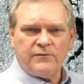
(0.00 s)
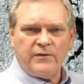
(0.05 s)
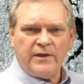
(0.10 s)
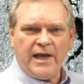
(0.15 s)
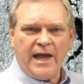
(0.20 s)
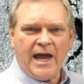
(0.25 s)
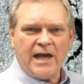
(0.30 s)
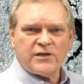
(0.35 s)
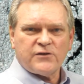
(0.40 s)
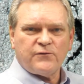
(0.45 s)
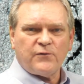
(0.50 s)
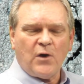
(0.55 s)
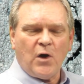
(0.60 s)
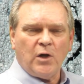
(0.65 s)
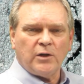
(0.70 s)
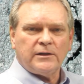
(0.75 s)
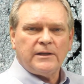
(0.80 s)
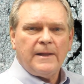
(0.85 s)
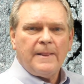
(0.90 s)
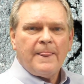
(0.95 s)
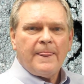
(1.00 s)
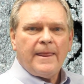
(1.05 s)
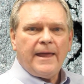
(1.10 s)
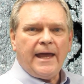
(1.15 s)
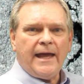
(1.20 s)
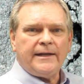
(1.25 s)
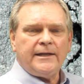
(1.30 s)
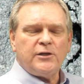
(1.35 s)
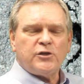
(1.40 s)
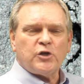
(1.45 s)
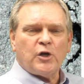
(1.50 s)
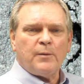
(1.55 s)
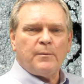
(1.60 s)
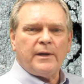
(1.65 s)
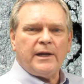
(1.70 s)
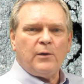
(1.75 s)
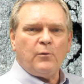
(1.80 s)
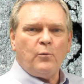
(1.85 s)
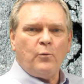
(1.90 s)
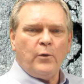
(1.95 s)
of the asphalt and
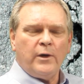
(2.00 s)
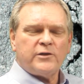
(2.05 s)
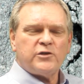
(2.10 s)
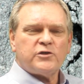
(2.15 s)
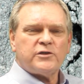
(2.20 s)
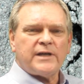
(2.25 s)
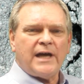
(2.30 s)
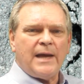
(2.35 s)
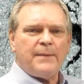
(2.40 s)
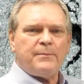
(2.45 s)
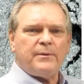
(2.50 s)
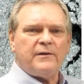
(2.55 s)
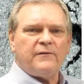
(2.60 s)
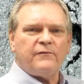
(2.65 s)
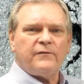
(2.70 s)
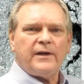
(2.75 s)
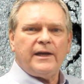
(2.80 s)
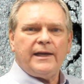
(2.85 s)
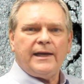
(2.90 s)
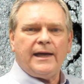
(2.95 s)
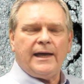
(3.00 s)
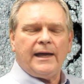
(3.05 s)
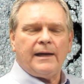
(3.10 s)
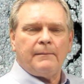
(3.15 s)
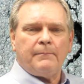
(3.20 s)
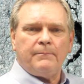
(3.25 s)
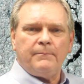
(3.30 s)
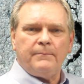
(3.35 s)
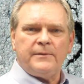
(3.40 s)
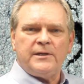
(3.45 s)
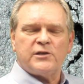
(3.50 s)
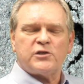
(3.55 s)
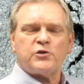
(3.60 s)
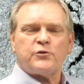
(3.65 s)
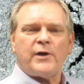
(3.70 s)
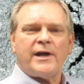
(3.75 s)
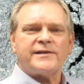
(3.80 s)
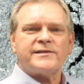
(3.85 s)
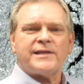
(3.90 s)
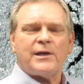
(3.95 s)
determining which type of
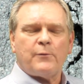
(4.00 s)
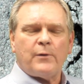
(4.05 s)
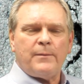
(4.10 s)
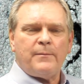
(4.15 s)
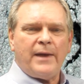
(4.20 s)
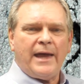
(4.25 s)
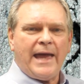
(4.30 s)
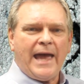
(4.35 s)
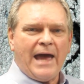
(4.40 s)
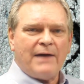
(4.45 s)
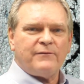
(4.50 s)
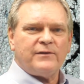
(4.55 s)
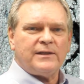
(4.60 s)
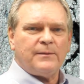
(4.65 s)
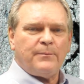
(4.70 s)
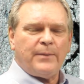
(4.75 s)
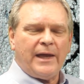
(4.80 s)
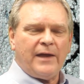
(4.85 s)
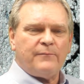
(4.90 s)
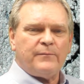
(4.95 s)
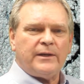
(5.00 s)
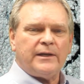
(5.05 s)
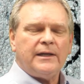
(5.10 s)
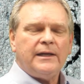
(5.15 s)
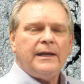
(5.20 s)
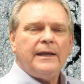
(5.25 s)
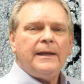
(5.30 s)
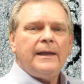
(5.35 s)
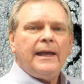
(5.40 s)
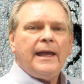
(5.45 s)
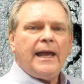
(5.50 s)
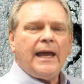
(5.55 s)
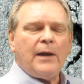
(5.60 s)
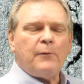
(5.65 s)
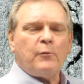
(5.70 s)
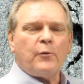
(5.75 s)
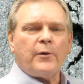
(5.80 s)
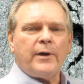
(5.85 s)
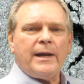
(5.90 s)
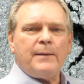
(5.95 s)
distress that we may have in the pavement,
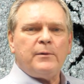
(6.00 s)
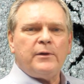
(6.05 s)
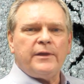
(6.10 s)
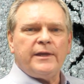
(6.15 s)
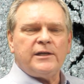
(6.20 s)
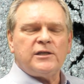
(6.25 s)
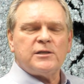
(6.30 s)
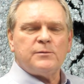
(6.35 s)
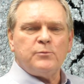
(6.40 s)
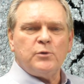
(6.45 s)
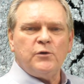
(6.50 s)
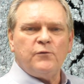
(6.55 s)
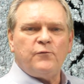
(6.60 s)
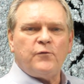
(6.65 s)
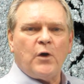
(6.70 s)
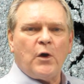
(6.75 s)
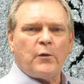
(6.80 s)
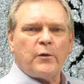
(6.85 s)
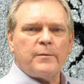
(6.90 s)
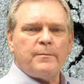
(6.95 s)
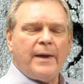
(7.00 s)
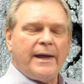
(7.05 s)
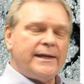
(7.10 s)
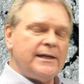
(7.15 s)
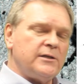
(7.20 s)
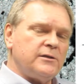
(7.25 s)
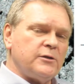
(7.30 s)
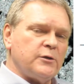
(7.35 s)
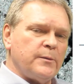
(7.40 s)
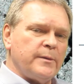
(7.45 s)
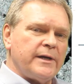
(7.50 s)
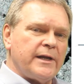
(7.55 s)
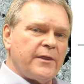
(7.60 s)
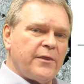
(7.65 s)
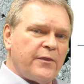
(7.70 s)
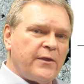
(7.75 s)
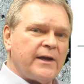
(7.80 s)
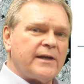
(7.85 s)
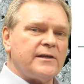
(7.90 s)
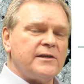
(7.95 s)
and we're able then to move forward by determining
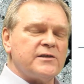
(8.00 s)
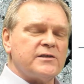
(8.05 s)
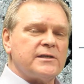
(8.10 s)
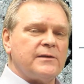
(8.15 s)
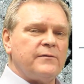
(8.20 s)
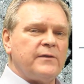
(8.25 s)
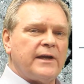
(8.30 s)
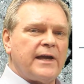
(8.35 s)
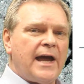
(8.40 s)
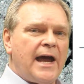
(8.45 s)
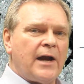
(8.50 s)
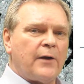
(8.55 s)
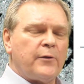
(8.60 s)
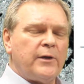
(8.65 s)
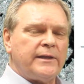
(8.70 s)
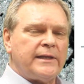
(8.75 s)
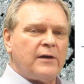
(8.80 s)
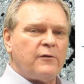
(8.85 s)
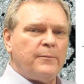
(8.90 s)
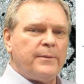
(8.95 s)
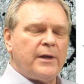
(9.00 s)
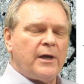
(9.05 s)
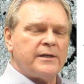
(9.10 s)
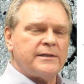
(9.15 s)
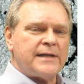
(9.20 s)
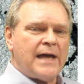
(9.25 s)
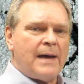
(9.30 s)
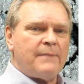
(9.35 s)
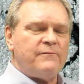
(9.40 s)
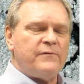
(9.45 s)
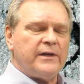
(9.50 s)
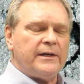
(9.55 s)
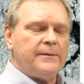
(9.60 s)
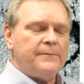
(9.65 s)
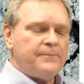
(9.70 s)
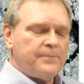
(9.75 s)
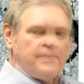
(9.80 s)
the thickness of the concrete that will be on top of it.